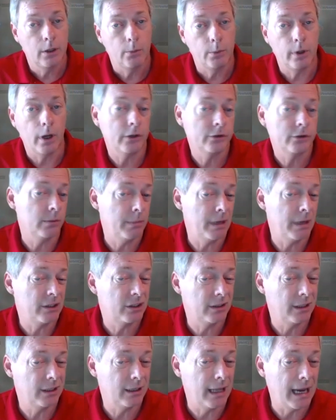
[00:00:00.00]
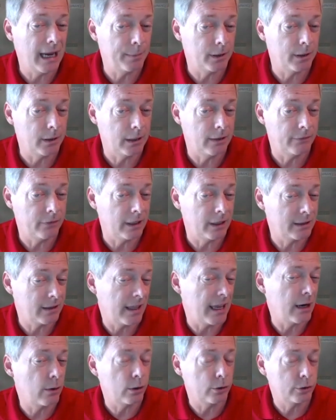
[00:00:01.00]
We also mentioned the alignment lift, like
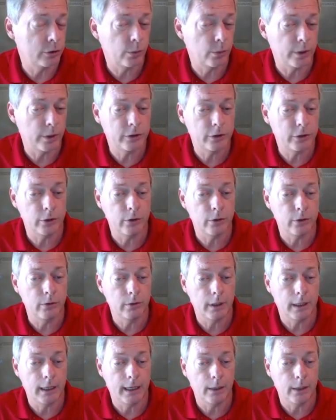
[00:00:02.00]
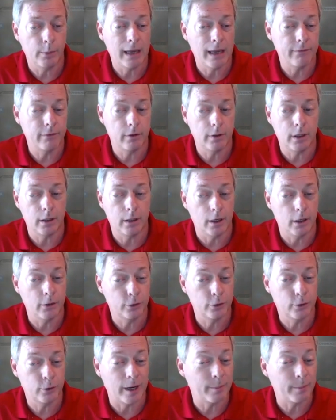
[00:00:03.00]
the Aero 22. We have
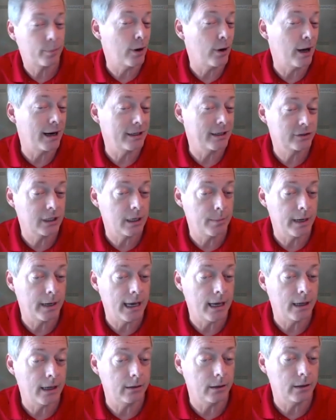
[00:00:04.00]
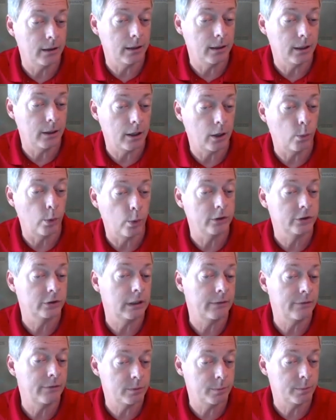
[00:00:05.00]
other great products coming out on our wheel
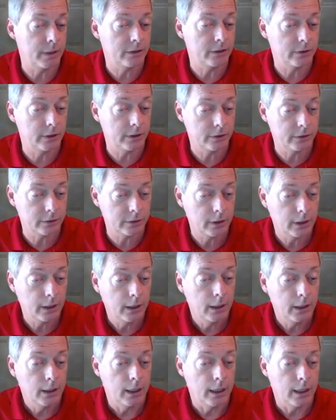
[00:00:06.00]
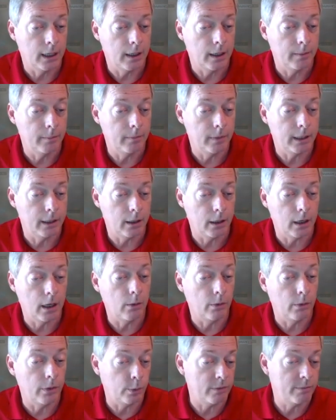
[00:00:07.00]
service business, and
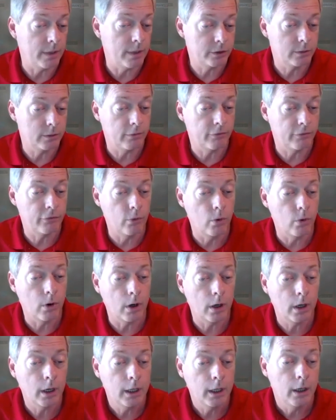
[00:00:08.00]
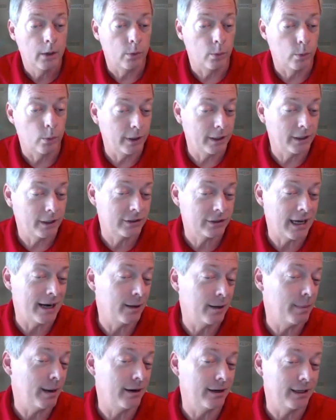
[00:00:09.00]
all that we've mentioned before. We're really
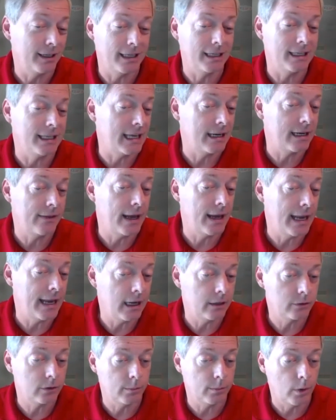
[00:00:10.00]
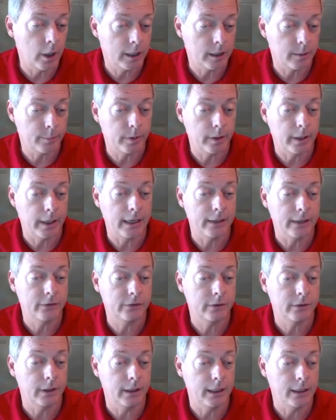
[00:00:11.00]
excited about, again, getting that out to the
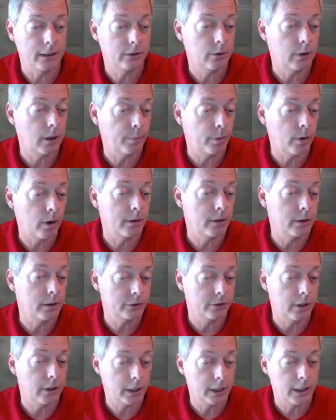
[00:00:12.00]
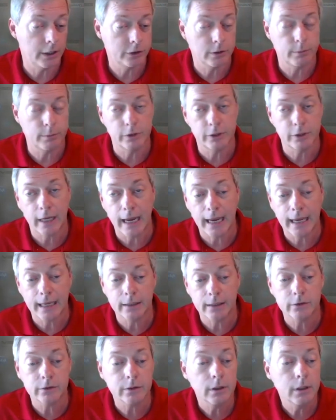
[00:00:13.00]
marketplace, into our partners and our customers'
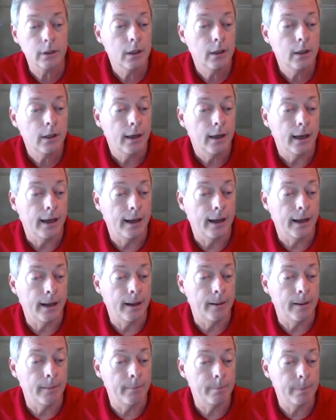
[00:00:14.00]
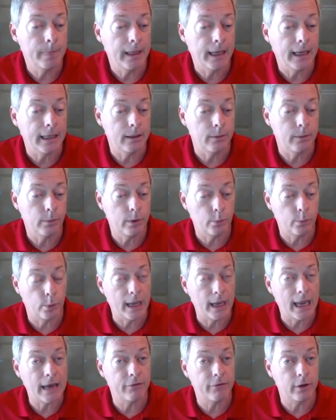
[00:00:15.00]
hands. And then
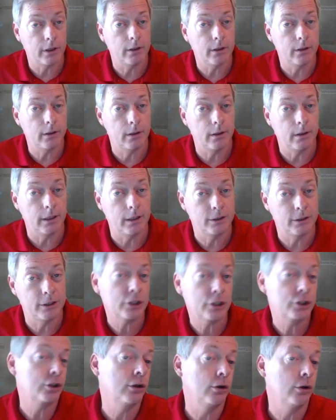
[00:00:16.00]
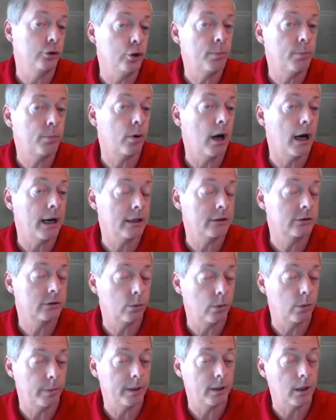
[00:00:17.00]
we have additional new products
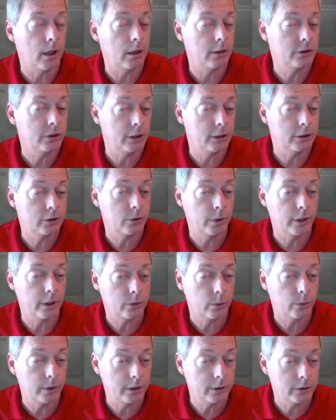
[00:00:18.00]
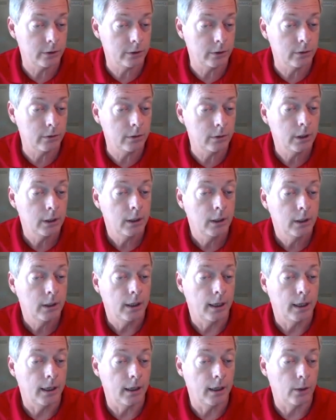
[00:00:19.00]
that we'll be launching in 2022
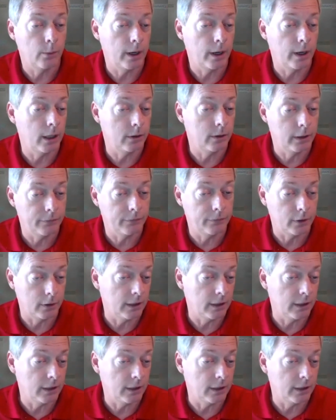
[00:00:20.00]
around the